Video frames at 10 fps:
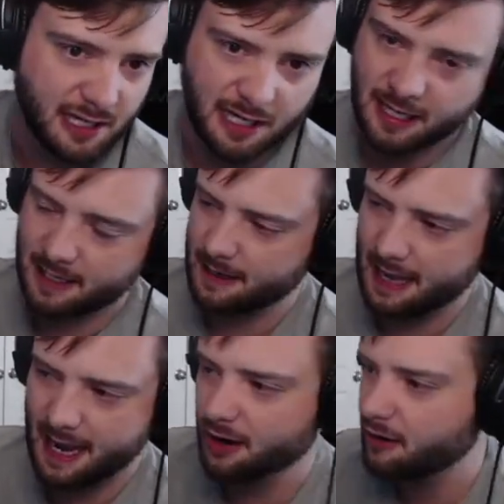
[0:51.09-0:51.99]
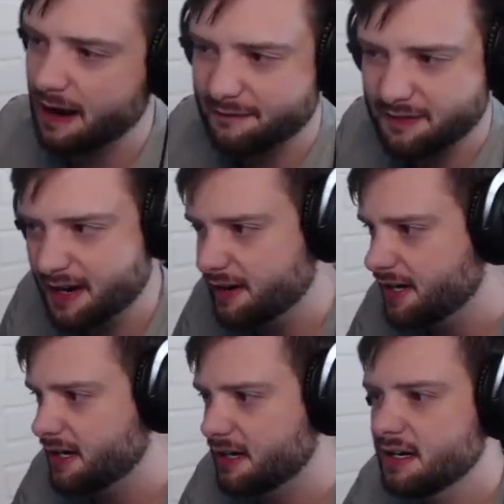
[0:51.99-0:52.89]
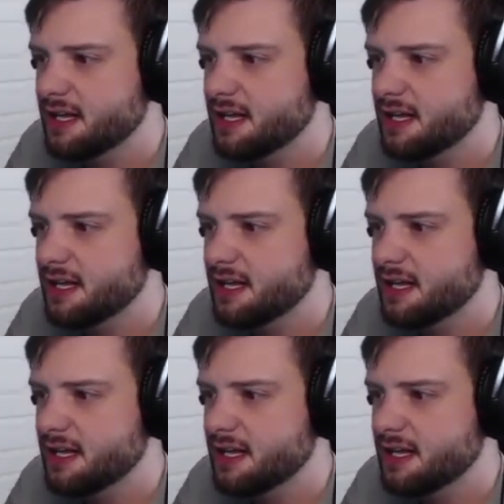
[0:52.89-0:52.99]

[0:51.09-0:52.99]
aircraft carrier